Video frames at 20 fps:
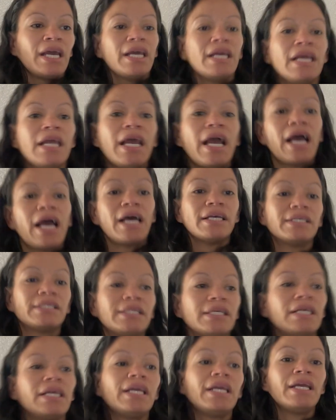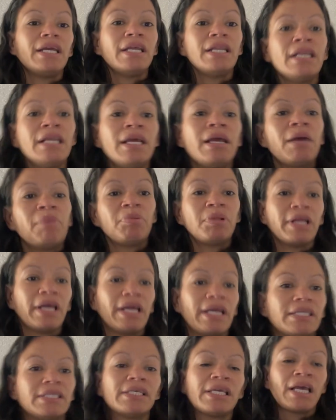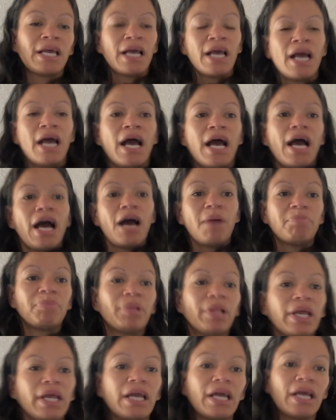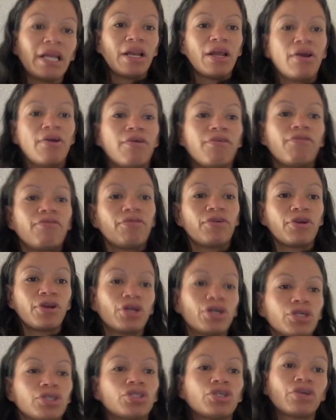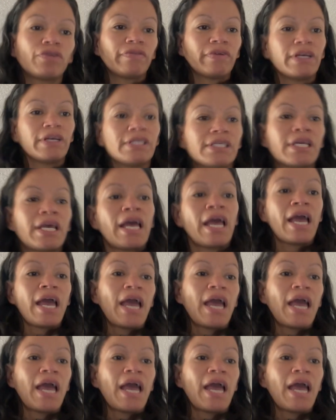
He has in place a plan for your service.